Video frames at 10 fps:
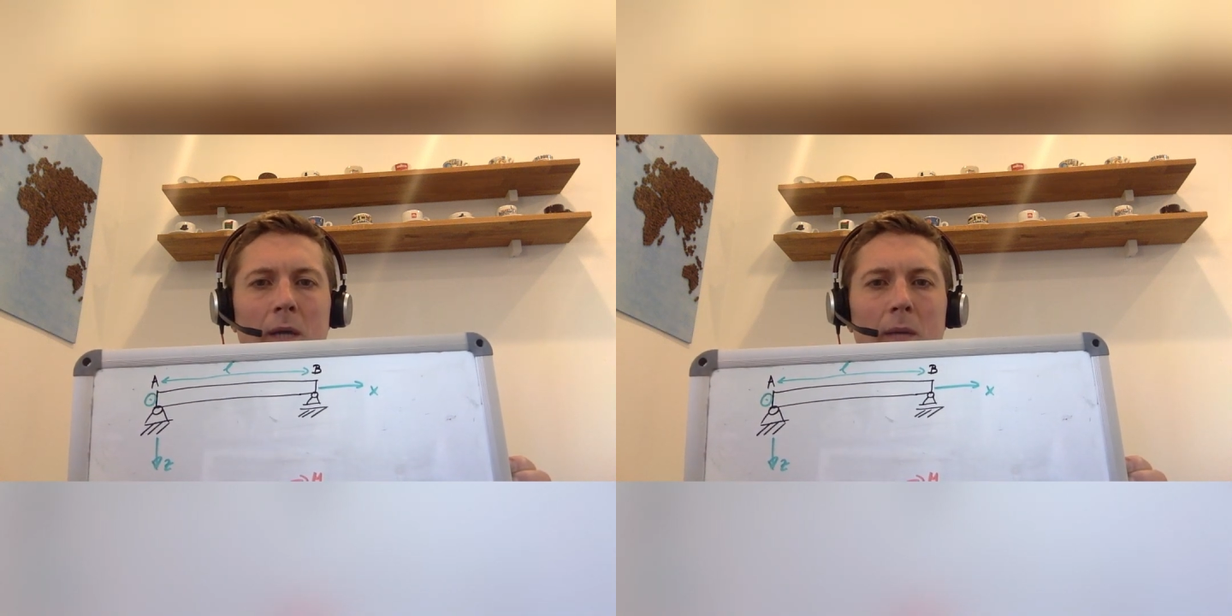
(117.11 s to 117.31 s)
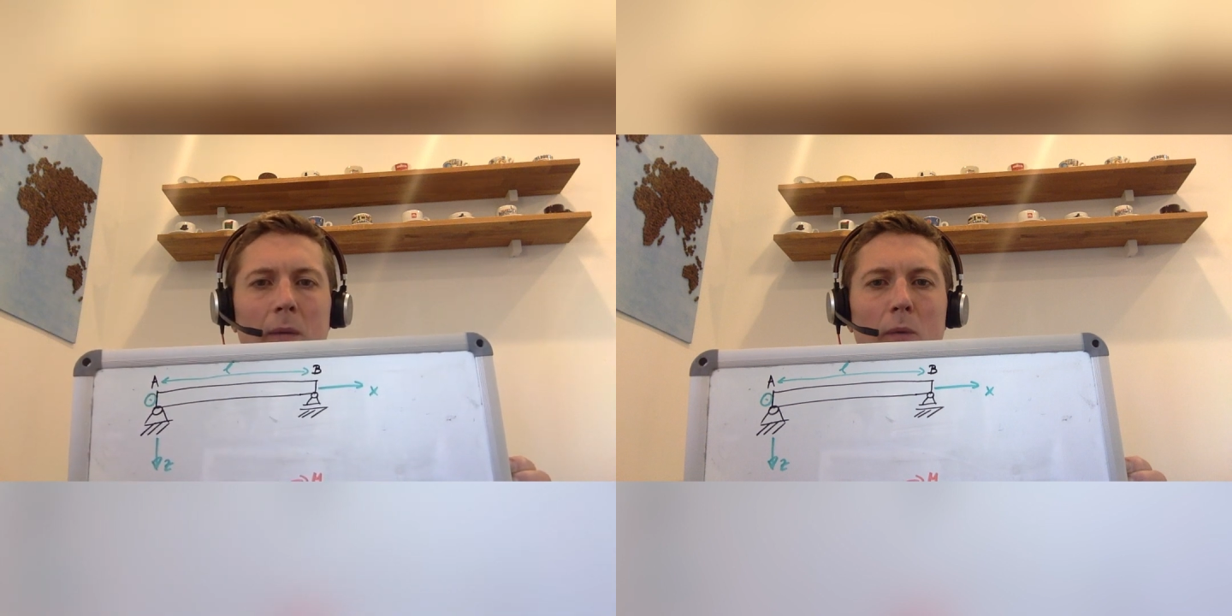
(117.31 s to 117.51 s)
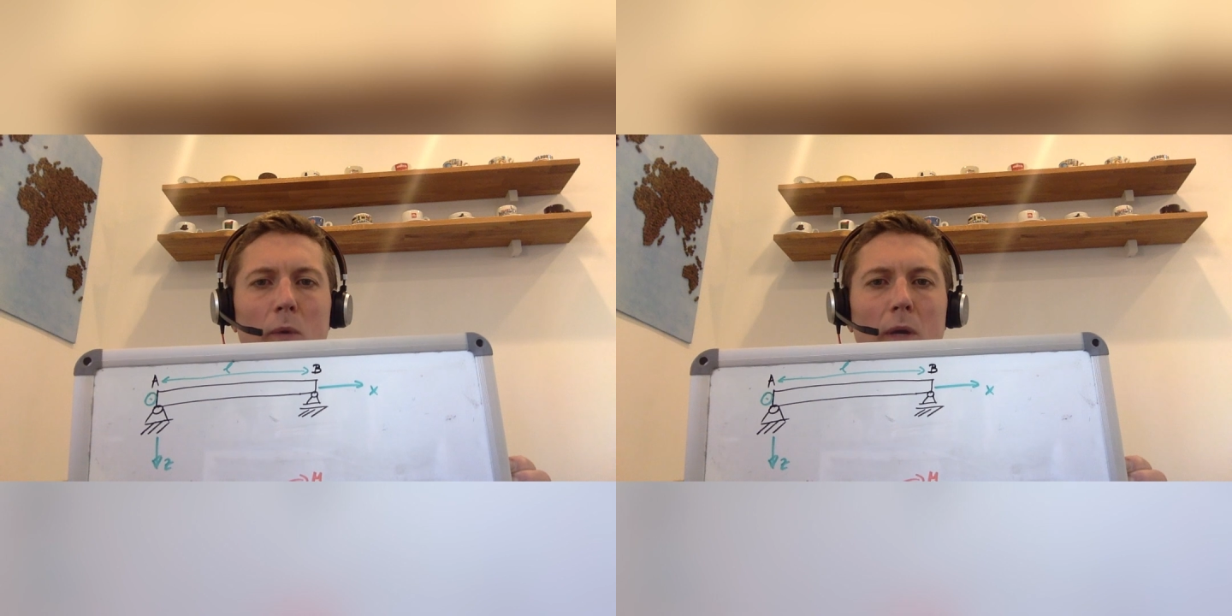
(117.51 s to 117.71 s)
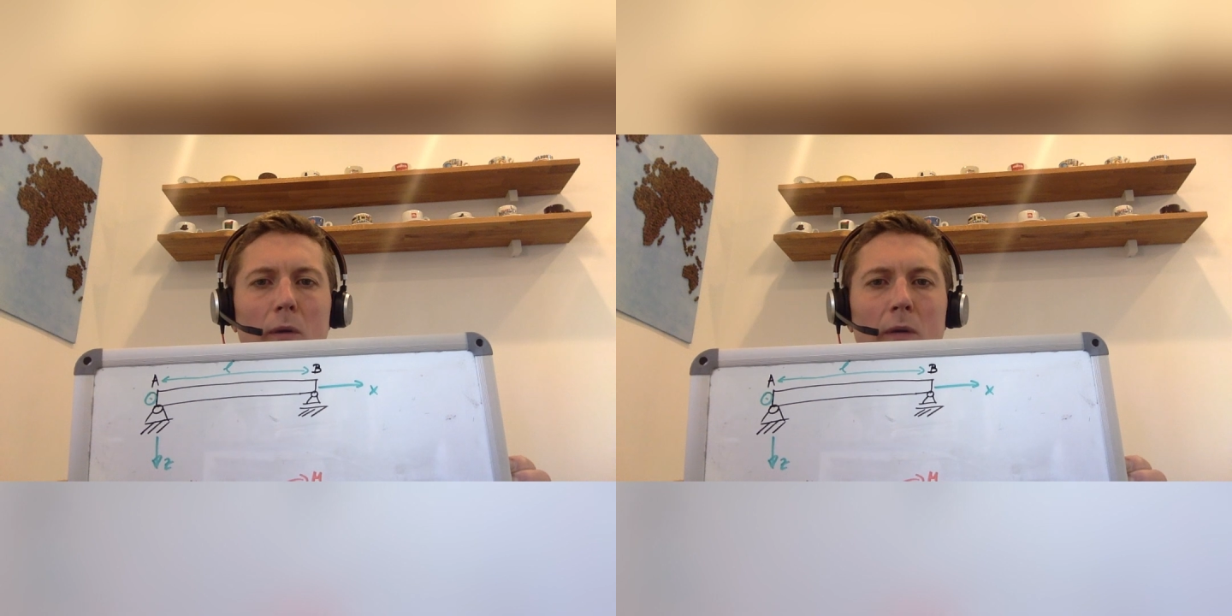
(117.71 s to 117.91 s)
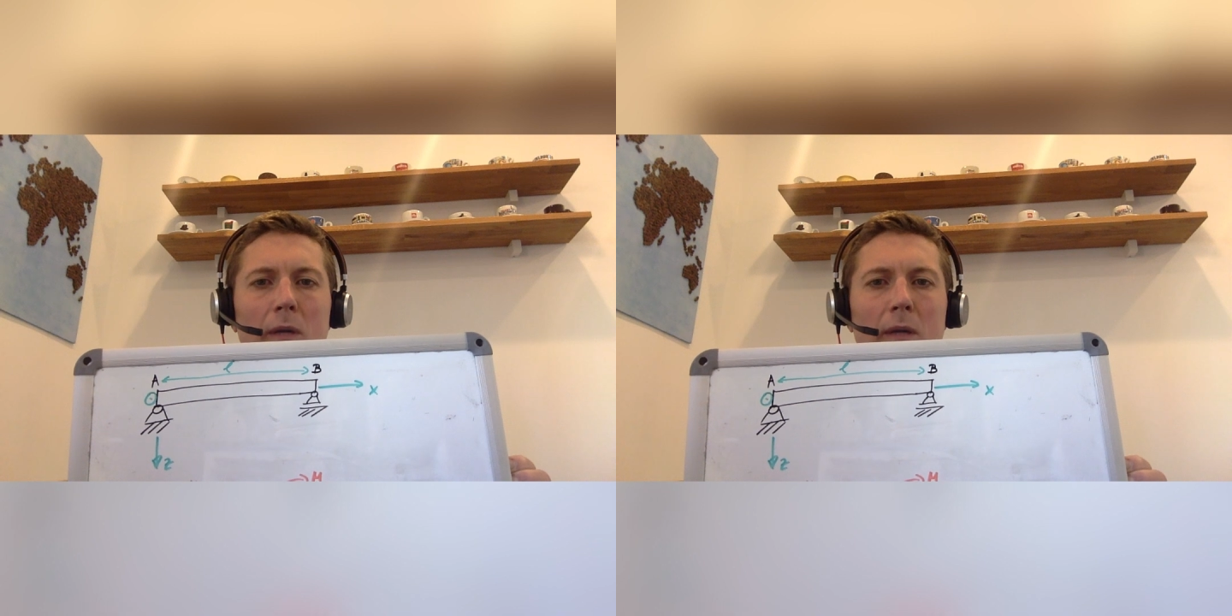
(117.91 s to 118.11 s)
but we are
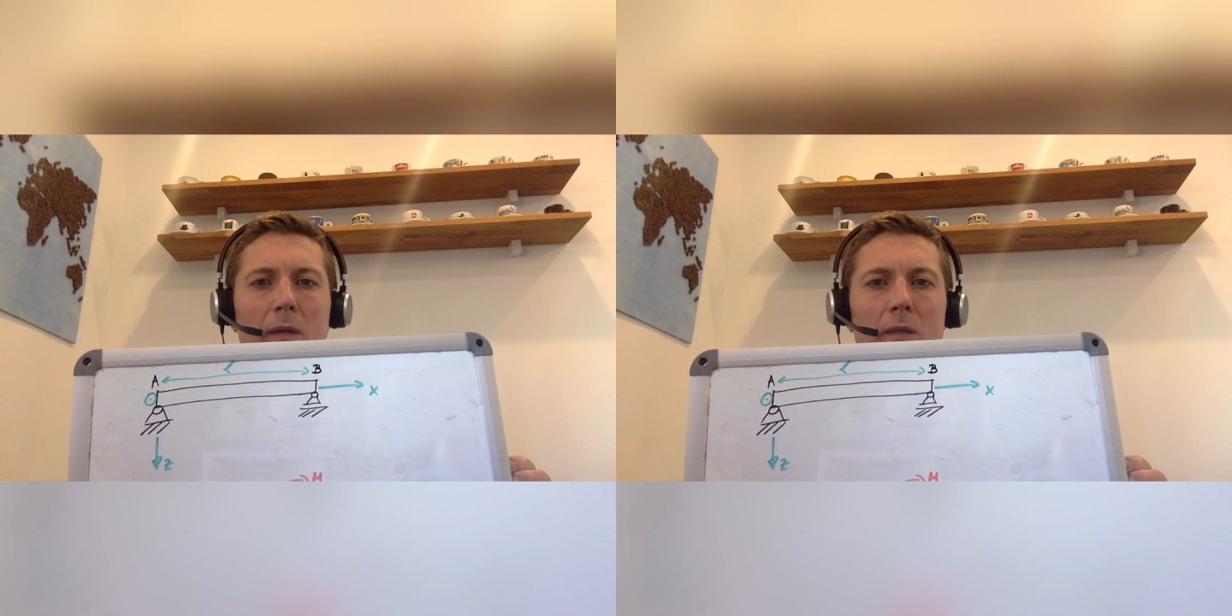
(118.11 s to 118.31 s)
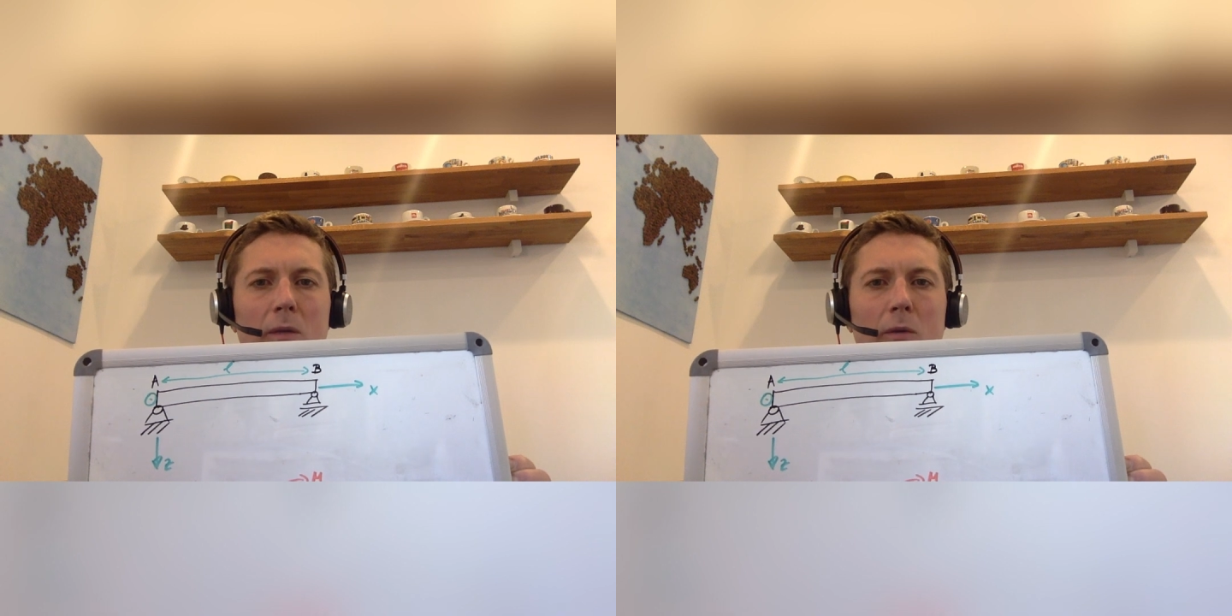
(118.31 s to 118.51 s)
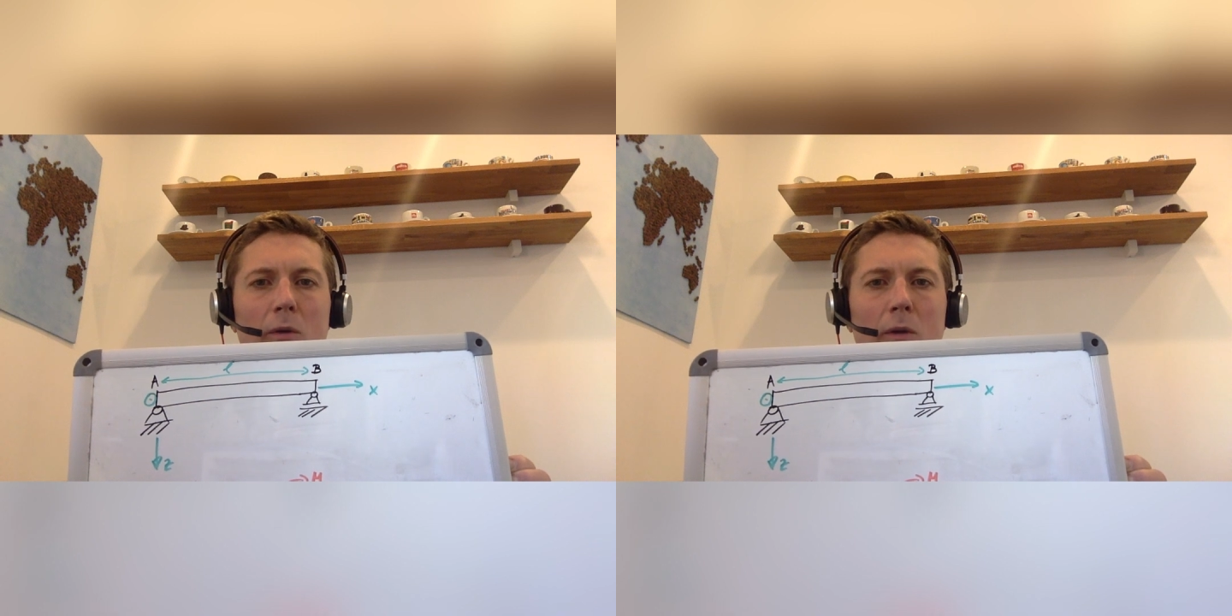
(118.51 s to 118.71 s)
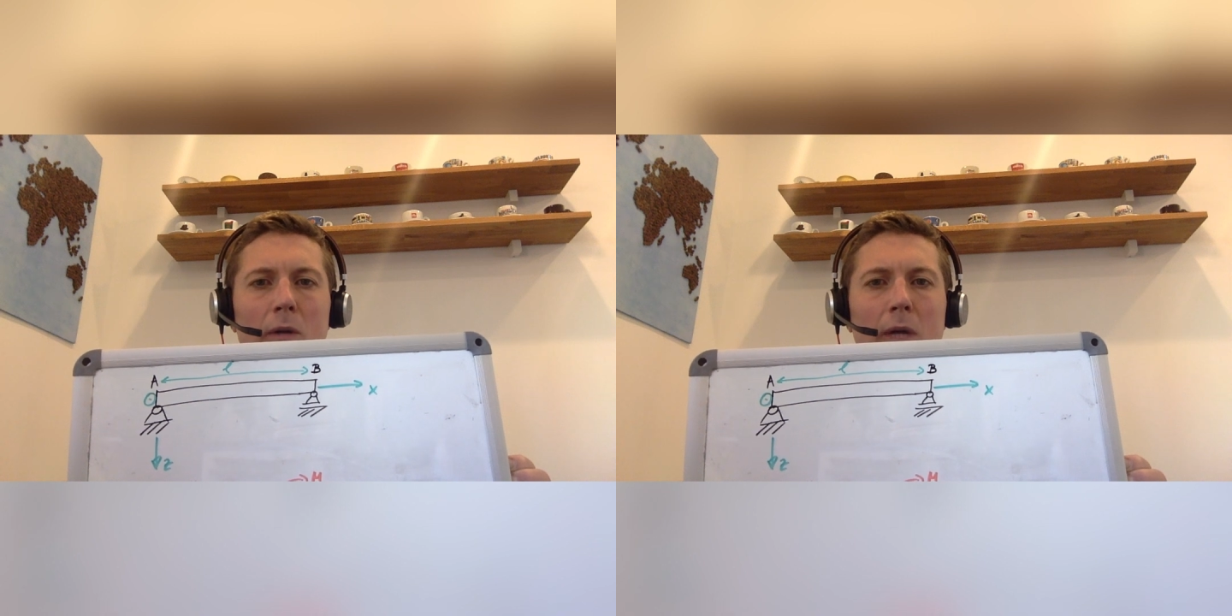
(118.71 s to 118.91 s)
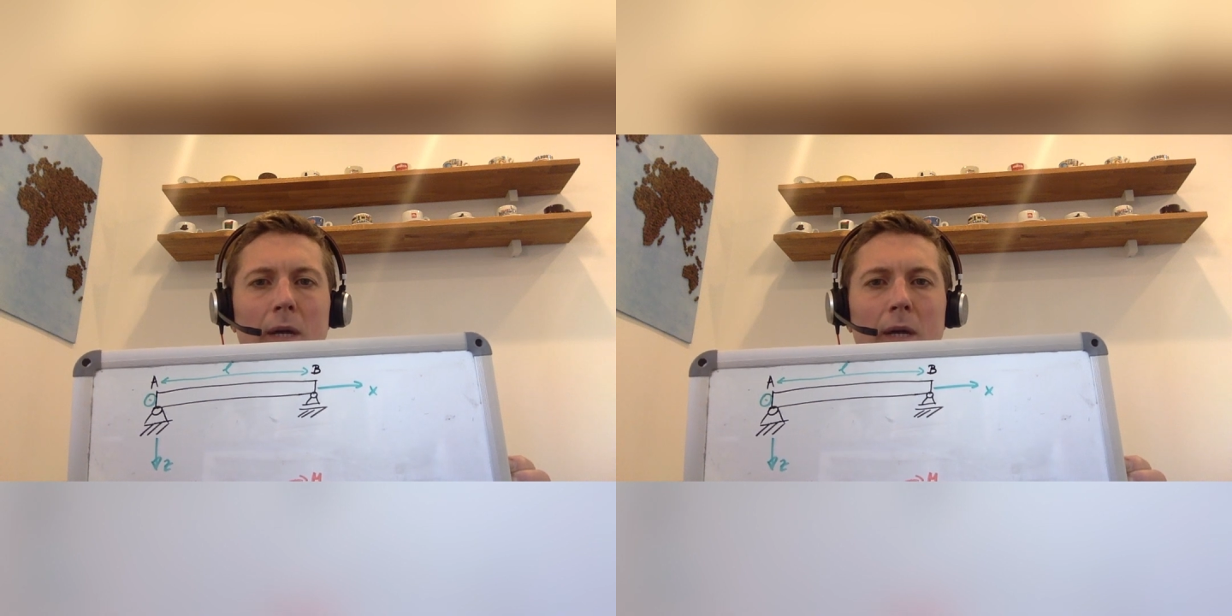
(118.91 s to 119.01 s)
looking at the so-called